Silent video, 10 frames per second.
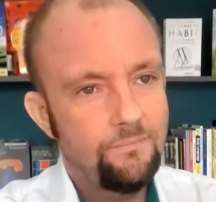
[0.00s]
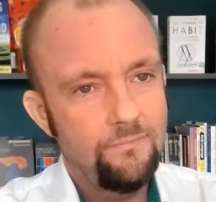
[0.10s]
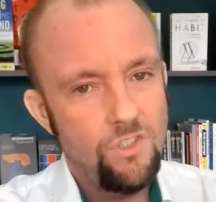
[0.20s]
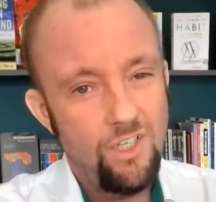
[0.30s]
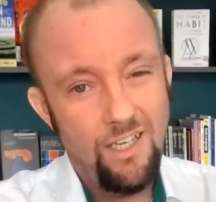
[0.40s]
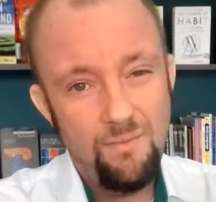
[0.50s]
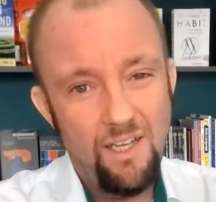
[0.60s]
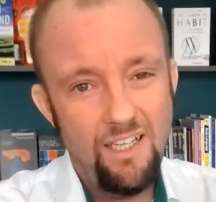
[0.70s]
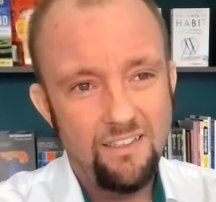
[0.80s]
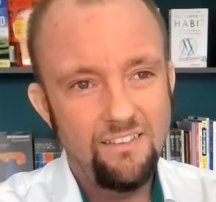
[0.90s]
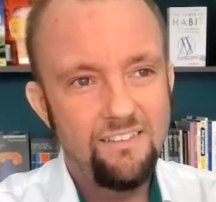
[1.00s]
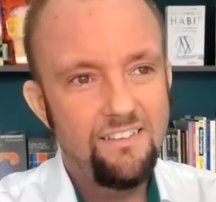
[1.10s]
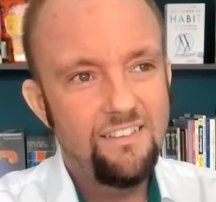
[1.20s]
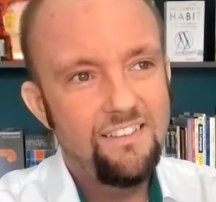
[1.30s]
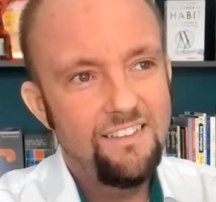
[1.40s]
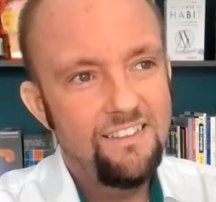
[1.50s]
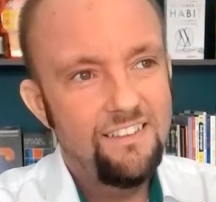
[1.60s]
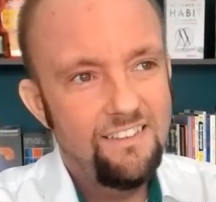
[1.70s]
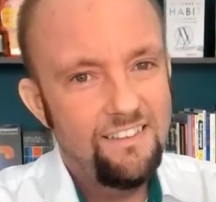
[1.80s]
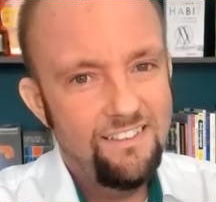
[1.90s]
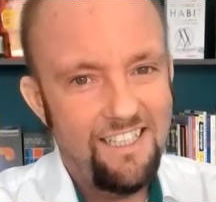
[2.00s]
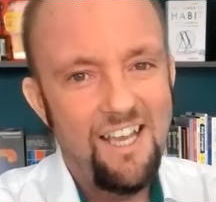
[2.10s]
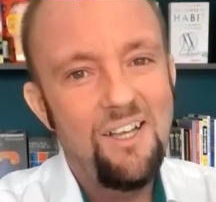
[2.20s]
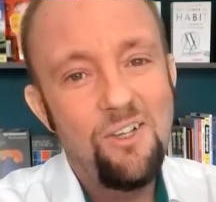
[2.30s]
Should I keep that in? Yeah.